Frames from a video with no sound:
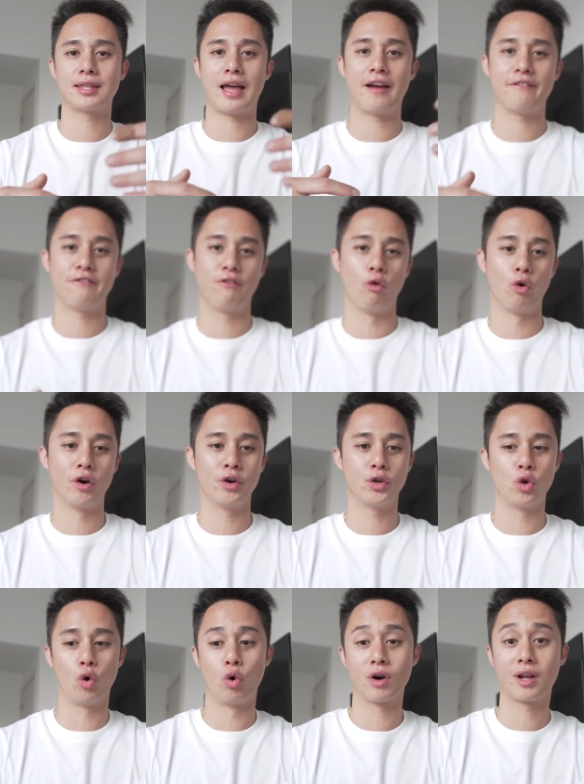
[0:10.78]
like that for
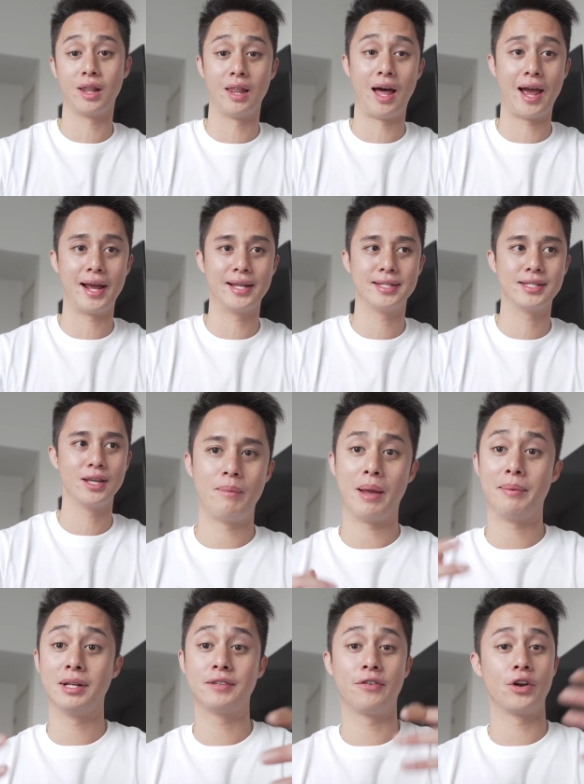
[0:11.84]
your clients.
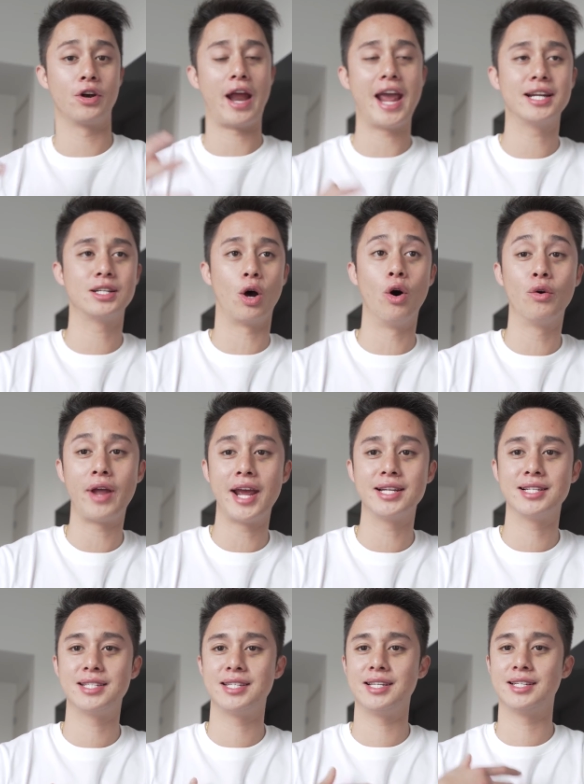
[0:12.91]
Maybe it's for your own
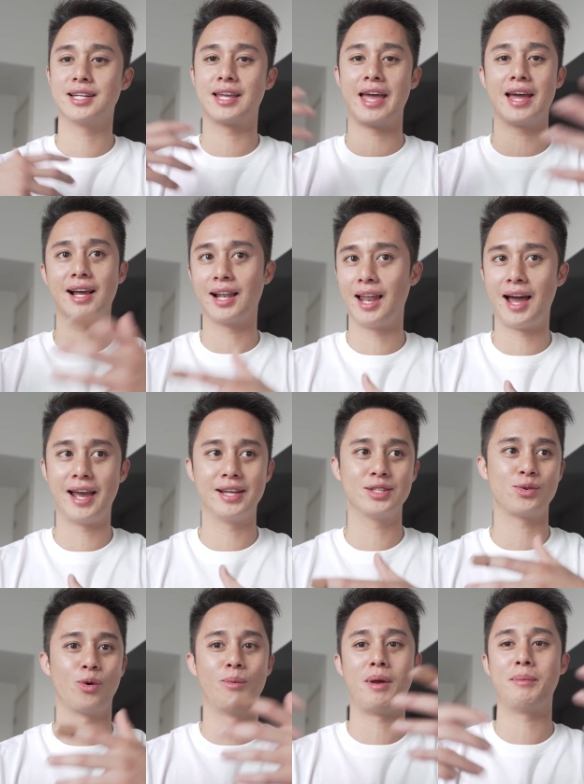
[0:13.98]
agency to get
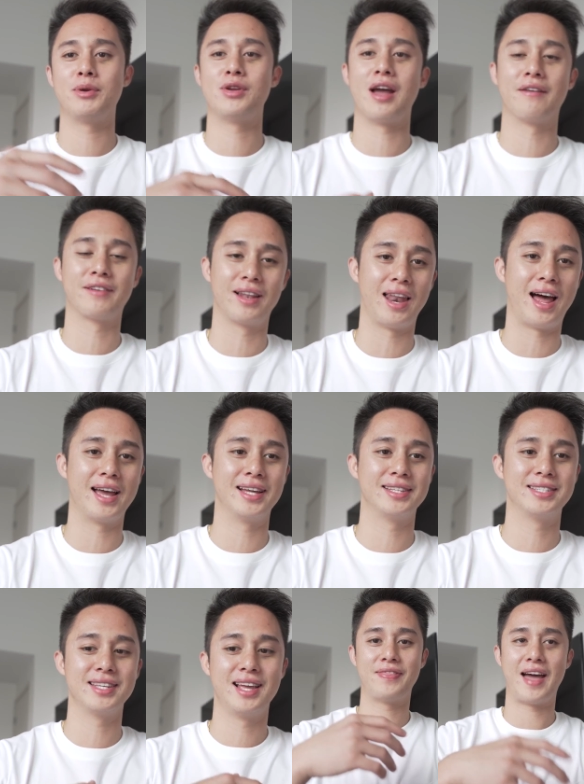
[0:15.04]
clients, or maybe you have
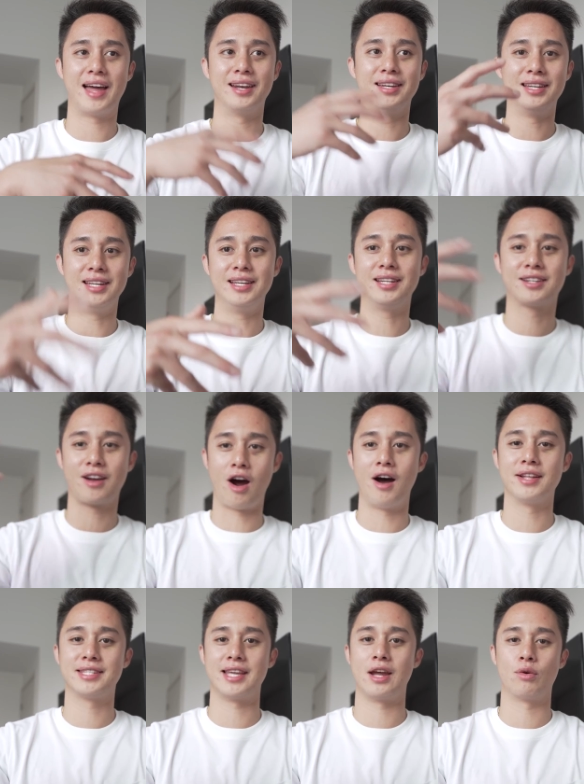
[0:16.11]
clients that need
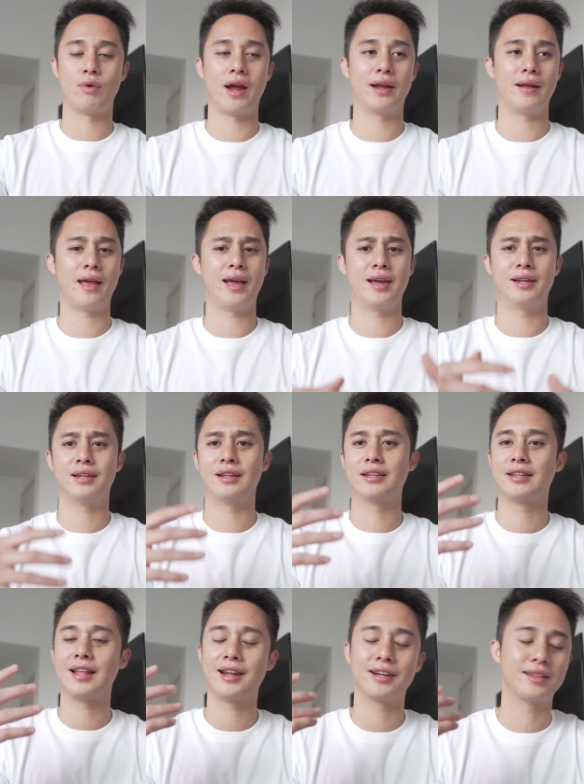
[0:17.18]
content, right?
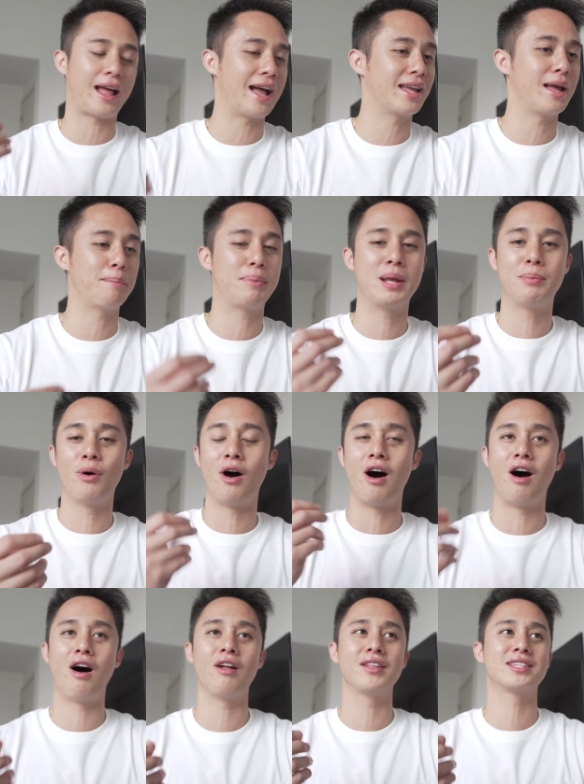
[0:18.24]
And I get people
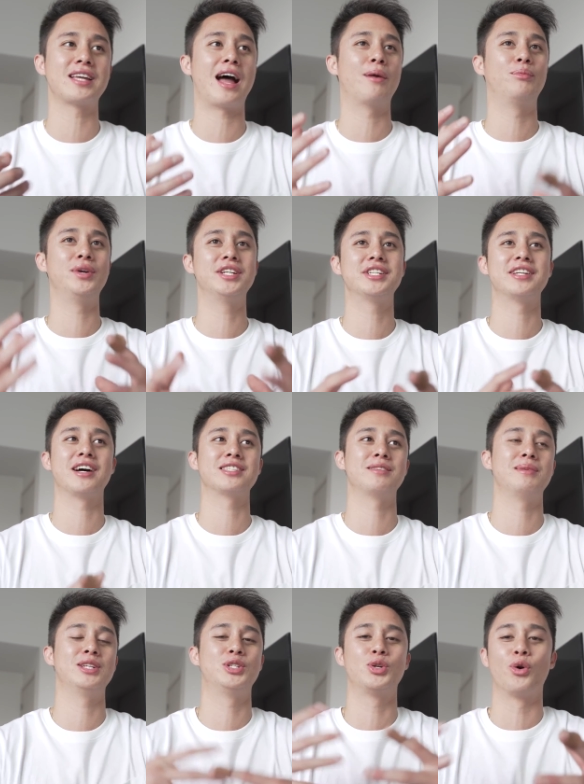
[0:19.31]
all the time reaching out to
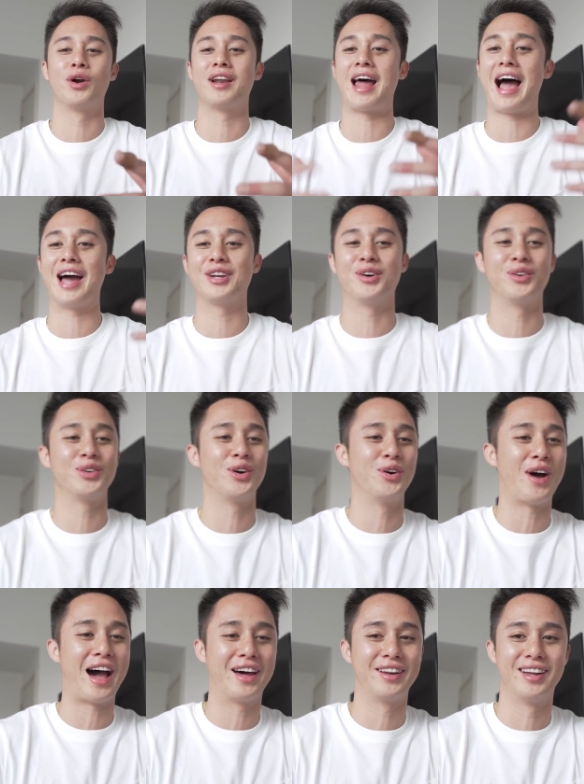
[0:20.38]
me, Jordan, I don't know
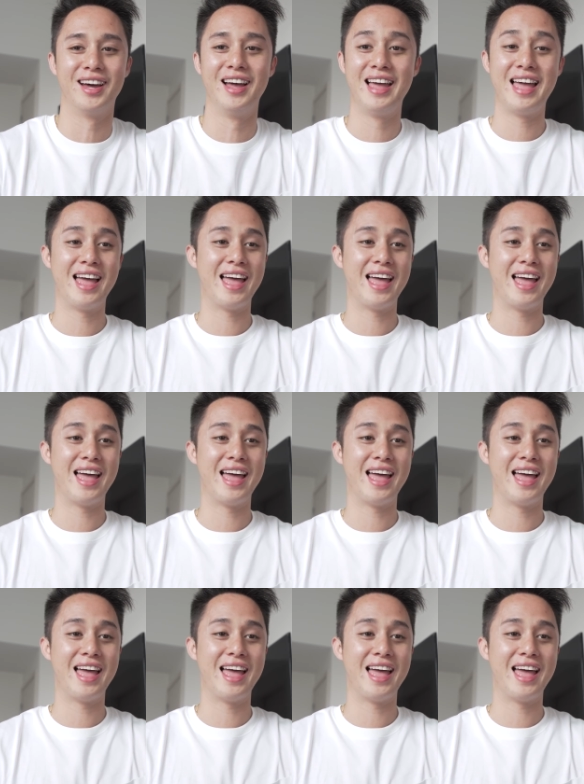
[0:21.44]
how to